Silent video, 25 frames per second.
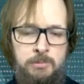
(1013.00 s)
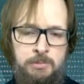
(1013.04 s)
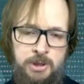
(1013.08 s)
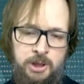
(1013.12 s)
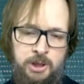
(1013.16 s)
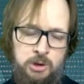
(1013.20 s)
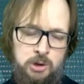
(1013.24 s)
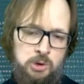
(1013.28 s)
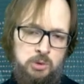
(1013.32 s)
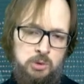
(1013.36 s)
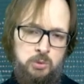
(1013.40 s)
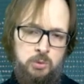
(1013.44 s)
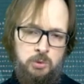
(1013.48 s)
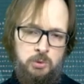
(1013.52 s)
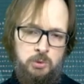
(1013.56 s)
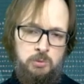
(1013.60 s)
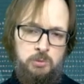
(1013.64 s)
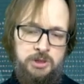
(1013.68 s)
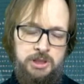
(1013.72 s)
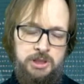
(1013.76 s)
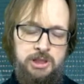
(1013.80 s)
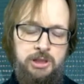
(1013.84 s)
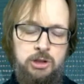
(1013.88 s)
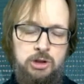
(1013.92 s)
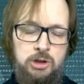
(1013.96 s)
Because
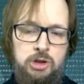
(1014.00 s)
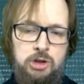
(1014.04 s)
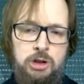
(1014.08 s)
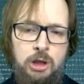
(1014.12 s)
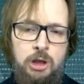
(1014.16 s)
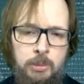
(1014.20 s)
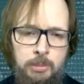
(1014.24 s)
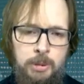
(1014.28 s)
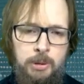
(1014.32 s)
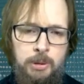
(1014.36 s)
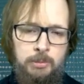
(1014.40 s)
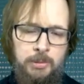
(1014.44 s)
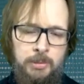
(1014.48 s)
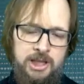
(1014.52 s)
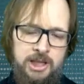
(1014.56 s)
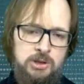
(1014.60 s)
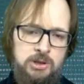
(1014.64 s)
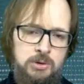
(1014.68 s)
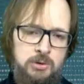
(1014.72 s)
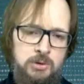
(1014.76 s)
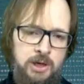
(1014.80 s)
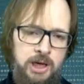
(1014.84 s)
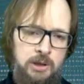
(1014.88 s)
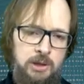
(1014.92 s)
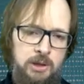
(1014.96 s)
we didn't stop
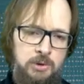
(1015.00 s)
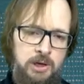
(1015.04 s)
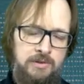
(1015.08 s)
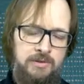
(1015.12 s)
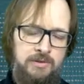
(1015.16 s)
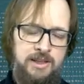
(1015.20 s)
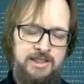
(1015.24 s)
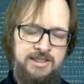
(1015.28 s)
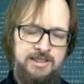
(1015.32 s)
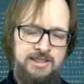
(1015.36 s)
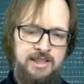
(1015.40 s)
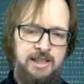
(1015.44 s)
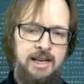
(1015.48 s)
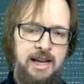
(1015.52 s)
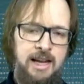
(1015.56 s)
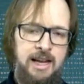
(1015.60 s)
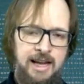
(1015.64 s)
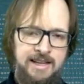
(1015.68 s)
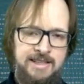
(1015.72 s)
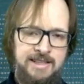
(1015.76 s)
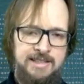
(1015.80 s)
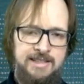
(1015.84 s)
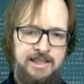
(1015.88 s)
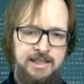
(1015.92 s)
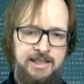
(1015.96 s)
MySQL, we have still
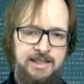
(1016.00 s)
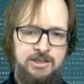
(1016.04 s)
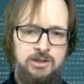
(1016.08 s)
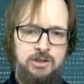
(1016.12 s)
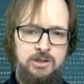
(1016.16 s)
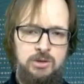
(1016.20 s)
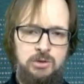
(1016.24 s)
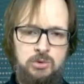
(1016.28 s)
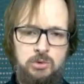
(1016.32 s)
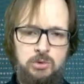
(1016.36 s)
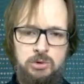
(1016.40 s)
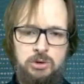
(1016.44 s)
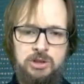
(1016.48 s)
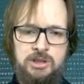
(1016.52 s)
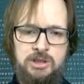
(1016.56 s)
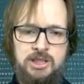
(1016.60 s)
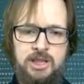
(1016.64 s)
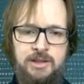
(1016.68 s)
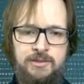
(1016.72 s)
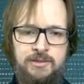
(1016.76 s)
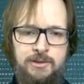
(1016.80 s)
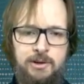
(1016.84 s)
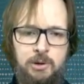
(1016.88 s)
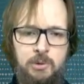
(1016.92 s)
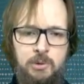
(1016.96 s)
access to the
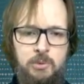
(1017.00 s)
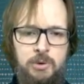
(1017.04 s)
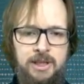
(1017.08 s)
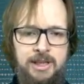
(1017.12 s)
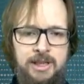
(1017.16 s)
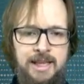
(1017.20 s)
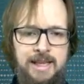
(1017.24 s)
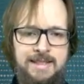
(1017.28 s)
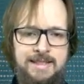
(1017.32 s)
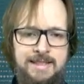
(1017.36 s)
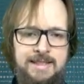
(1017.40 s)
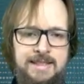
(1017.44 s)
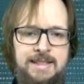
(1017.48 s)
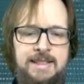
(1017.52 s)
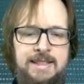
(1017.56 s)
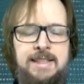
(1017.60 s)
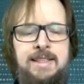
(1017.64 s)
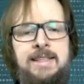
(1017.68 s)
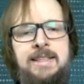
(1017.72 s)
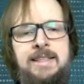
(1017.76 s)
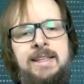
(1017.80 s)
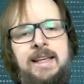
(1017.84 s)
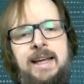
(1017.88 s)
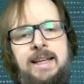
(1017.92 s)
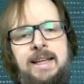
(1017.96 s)
server. We can
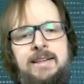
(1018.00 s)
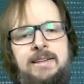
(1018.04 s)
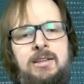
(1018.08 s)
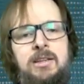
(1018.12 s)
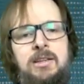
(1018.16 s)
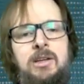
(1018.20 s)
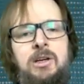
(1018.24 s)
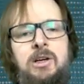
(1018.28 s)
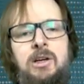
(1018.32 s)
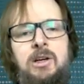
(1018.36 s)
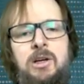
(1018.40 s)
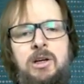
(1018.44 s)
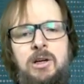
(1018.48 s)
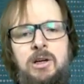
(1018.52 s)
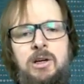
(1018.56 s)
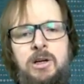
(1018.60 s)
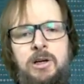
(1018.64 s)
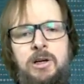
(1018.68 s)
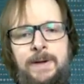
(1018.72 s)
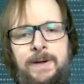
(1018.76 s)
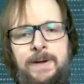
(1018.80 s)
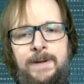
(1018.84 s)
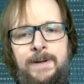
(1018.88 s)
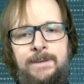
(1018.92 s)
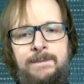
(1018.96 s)
see that
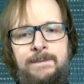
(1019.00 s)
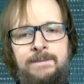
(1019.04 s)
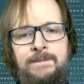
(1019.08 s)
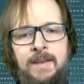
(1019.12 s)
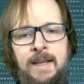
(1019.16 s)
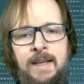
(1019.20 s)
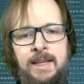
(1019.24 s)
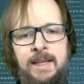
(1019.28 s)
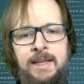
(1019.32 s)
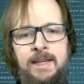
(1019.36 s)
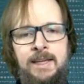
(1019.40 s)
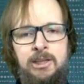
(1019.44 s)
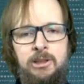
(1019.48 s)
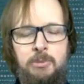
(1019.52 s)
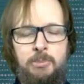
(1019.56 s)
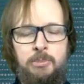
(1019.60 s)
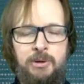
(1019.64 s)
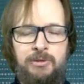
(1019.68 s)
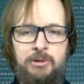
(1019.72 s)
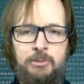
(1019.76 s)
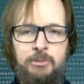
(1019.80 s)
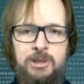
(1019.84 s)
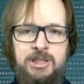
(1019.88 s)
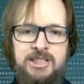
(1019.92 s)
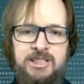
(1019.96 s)
in the
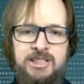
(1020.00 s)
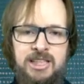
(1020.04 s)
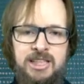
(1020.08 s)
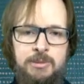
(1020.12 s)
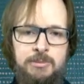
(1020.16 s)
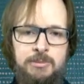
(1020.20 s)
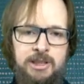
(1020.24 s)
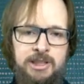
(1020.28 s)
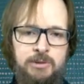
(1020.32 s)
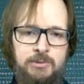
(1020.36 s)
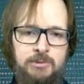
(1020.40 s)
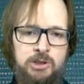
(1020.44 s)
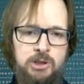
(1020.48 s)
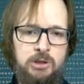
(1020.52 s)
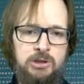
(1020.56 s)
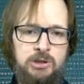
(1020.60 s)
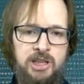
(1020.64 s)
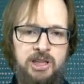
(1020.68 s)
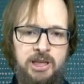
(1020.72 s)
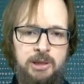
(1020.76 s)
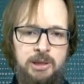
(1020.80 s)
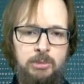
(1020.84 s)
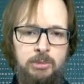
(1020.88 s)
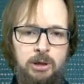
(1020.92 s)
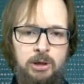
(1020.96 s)
performance schema, there is a
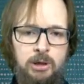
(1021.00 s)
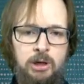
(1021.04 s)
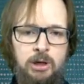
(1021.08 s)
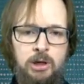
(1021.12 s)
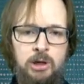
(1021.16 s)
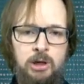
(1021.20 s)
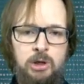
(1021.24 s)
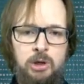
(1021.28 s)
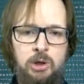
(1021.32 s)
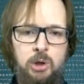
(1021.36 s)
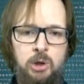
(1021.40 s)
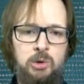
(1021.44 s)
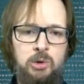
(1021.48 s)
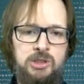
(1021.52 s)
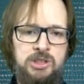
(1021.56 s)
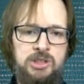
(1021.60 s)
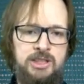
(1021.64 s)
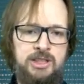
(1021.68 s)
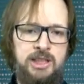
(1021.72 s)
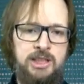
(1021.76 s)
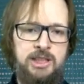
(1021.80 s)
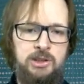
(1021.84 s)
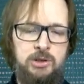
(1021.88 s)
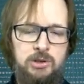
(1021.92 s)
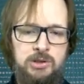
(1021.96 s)
table, clone
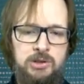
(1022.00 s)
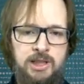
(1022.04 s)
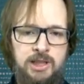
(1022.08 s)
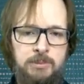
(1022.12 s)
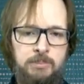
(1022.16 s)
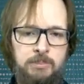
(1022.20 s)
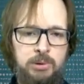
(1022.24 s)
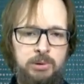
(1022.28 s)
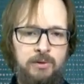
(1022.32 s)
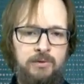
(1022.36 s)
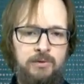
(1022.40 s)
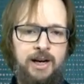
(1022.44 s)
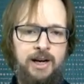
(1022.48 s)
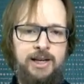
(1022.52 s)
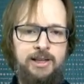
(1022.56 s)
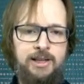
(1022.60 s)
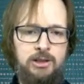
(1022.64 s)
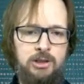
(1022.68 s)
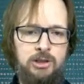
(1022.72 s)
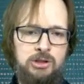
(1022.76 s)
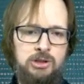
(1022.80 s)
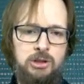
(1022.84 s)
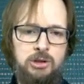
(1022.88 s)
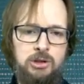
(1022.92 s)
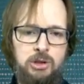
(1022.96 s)
status, that provides
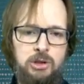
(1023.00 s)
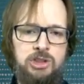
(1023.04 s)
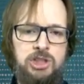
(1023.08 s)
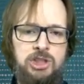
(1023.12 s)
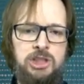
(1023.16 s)
us the